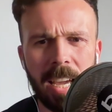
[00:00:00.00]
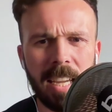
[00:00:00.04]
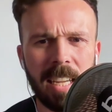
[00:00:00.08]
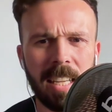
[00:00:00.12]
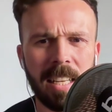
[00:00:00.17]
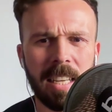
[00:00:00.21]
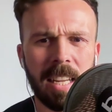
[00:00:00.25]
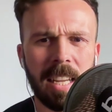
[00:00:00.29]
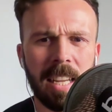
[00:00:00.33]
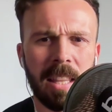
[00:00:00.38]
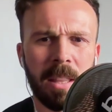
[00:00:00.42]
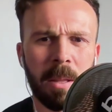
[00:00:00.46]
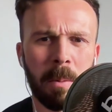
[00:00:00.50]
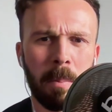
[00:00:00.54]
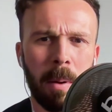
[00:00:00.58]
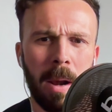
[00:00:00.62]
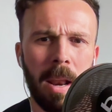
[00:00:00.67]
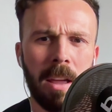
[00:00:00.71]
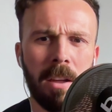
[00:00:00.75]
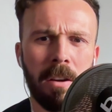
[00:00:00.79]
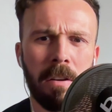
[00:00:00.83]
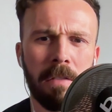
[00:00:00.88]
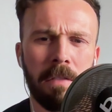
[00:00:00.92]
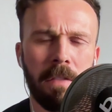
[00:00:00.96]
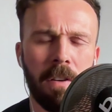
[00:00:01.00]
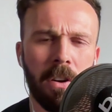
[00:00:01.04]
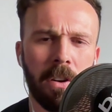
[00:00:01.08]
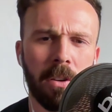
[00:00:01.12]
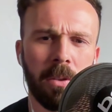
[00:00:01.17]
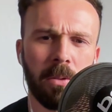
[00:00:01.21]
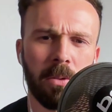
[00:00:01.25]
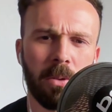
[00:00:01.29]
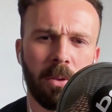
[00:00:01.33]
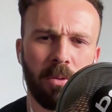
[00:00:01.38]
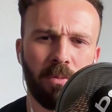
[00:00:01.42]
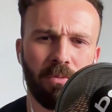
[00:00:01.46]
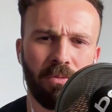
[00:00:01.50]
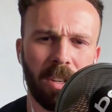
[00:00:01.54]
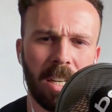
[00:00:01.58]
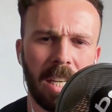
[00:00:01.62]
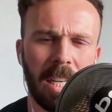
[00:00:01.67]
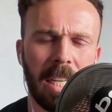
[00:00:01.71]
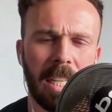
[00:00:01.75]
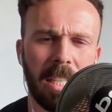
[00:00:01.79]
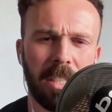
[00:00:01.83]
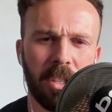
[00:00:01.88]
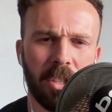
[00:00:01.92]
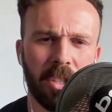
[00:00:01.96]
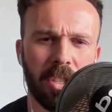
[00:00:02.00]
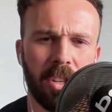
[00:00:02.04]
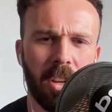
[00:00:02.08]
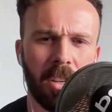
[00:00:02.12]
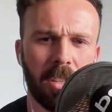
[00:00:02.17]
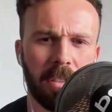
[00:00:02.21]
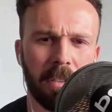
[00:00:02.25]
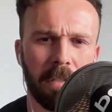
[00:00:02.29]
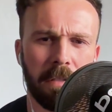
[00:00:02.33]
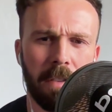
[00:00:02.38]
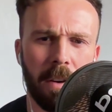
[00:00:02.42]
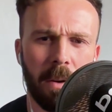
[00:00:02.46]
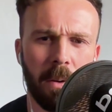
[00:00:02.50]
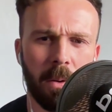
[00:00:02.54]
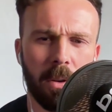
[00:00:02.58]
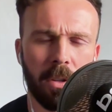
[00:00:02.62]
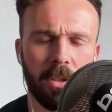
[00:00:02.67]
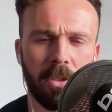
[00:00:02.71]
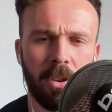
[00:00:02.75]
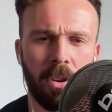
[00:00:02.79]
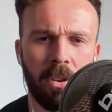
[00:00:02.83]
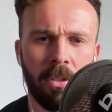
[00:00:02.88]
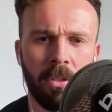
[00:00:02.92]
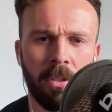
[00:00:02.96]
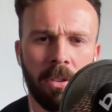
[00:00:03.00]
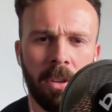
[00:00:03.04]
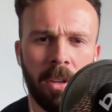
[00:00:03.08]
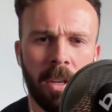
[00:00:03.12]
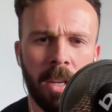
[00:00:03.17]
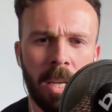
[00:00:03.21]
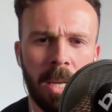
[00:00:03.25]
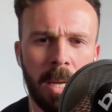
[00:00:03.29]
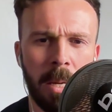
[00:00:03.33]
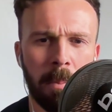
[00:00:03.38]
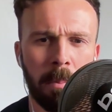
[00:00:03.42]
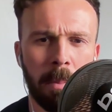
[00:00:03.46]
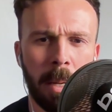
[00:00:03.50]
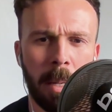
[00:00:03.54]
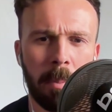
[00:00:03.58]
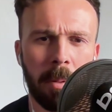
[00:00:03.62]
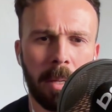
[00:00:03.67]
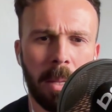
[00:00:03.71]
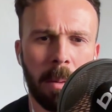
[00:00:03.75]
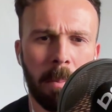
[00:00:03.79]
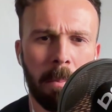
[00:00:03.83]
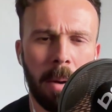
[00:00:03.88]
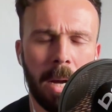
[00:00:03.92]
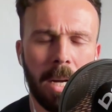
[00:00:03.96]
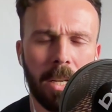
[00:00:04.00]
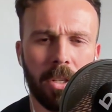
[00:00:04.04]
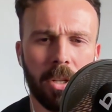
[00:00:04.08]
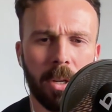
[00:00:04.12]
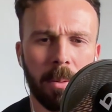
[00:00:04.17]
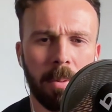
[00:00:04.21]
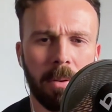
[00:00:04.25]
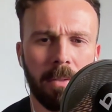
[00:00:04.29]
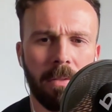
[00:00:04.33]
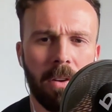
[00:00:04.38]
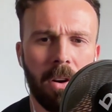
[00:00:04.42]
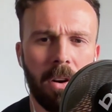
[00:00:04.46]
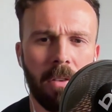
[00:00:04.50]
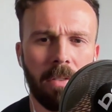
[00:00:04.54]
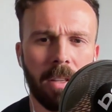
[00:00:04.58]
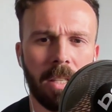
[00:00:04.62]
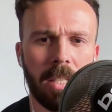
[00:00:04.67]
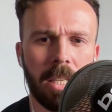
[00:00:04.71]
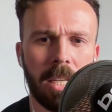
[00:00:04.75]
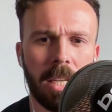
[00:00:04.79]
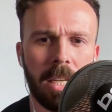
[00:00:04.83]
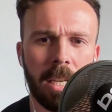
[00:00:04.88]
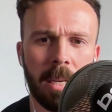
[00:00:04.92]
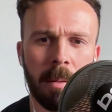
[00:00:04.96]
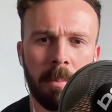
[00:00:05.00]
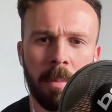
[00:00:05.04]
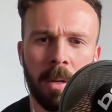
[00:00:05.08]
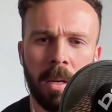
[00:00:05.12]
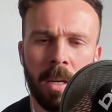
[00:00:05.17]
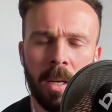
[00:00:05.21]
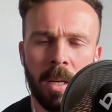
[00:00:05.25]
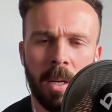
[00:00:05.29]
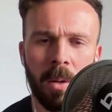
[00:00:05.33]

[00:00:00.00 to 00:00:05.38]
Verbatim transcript: in the playoff finals, really just like to focus on maybe the matchup of either team,